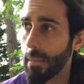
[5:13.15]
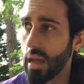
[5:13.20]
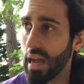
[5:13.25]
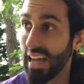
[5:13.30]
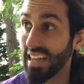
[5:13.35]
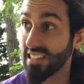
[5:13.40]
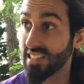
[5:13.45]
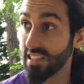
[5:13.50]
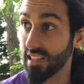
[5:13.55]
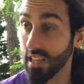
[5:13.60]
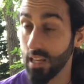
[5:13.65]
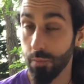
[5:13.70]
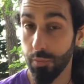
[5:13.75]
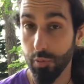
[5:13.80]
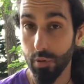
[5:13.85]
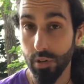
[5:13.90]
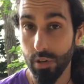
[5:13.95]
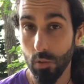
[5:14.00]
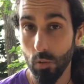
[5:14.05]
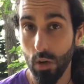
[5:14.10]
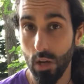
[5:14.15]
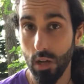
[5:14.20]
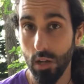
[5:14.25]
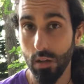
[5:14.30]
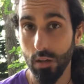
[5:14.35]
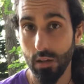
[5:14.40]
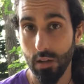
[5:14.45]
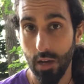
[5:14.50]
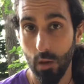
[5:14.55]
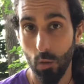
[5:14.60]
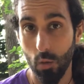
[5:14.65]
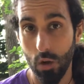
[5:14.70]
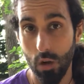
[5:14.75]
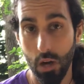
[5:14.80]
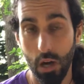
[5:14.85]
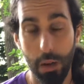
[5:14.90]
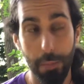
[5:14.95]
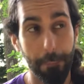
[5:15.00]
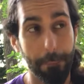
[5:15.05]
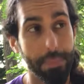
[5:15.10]
I slept pretty well. I woke
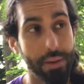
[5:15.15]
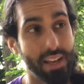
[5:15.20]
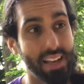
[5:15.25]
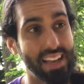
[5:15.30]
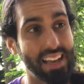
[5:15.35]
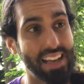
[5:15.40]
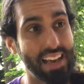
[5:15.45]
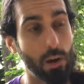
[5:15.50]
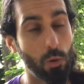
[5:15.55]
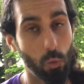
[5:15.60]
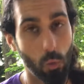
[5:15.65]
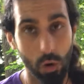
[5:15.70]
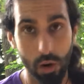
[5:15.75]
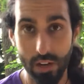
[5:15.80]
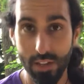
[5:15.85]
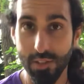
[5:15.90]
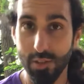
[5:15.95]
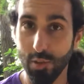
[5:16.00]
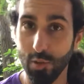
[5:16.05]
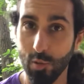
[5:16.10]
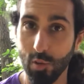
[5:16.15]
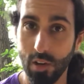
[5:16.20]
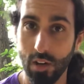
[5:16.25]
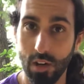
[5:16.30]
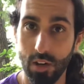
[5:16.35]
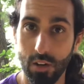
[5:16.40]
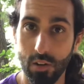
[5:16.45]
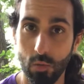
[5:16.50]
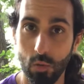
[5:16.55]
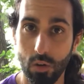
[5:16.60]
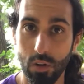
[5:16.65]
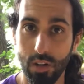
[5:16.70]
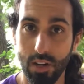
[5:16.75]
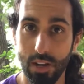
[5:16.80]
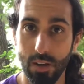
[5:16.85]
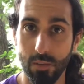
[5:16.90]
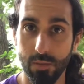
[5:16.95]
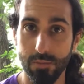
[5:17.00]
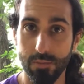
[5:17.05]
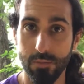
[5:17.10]
up. I wanted to do a harder
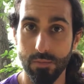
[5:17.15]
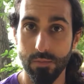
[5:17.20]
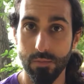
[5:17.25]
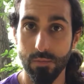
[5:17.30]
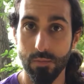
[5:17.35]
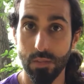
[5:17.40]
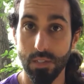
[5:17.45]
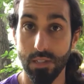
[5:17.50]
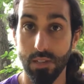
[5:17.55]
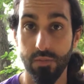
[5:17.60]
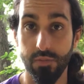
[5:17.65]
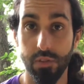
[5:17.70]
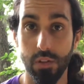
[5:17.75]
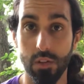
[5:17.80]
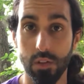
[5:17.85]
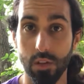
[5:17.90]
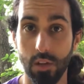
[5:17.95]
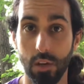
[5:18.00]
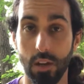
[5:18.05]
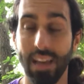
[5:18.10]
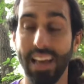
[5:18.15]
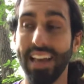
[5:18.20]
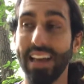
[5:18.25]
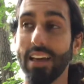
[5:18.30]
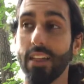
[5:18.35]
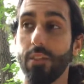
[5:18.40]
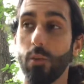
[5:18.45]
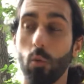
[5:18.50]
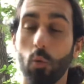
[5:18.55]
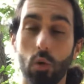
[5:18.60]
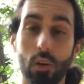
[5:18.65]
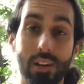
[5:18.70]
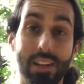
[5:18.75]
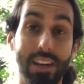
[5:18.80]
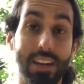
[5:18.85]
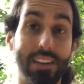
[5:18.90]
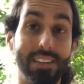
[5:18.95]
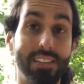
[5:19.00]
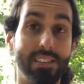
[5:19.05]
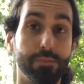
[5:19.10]
workout because I feel good. The
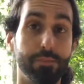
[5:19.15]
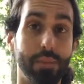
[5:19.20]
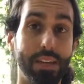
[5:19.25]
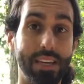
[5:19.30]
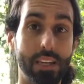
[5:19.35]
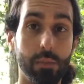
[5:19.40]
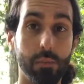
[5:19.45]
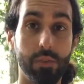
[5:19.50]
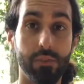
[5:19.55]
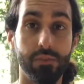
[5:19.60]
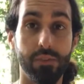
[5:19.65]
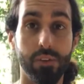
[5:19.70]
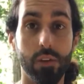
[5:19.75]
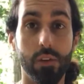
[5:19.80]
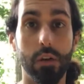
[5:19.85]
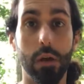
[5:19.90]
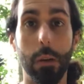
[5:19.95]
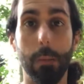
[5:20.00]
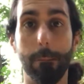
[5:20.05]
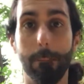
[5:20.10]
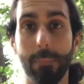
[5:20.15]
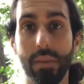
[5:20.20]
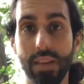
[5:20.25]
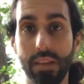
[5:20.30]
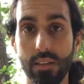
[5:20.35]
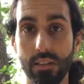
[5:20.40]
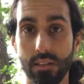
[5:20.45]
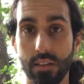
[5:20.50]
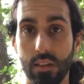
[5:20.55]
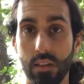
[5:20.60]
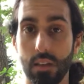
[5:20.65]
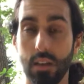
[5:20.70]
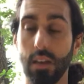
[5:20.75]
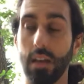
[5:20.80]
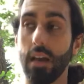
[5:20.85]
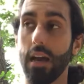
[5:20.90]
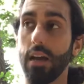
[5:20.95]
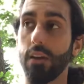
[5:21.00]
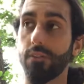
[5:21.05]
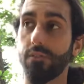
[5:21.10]
workout is making me feel amazing.
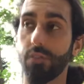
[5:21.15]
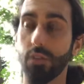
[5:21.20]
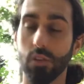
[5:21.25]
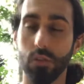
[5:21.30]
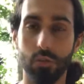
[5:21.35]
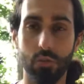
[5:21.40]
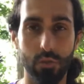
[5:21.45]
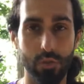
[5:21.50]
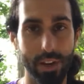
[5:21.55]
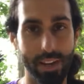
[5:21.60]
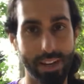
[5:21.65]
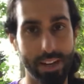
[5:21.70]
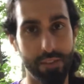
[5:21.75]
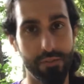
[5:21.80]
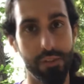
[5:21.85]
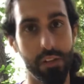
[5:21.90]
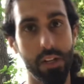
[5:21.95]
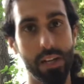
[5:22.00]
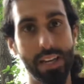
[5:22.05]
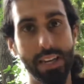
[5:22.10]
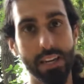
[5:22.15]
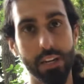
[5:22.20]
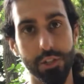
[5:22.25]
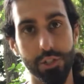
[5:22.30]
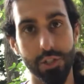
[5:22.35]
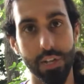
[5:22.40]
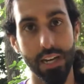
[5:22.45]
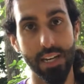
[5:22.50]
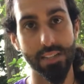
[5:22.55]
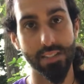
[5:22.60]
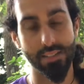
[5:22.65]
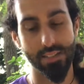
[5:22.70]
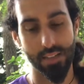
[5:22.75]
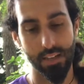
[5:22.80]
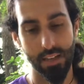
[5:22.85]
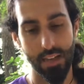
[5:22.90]
I feel great. I feel energized.